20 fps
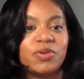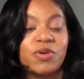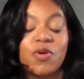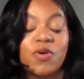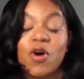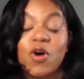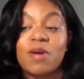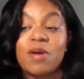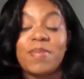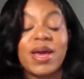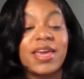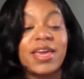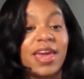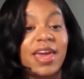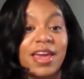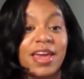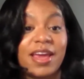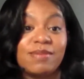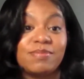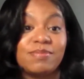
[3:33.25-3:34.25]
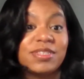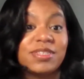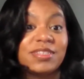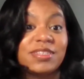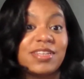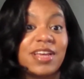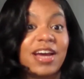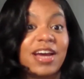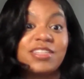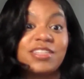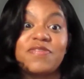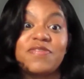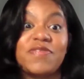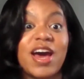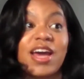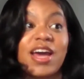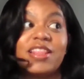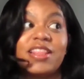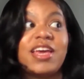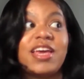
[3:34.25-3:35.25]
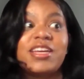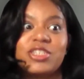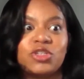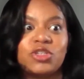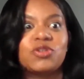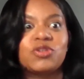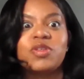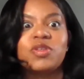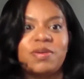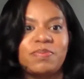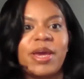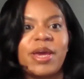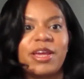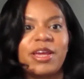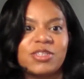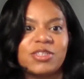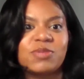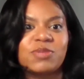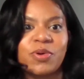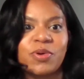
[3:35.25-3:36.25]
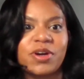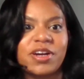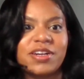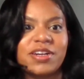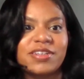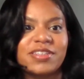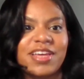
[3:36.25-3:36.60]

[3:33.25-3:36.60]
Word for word: all my games as if I like truly played a sport.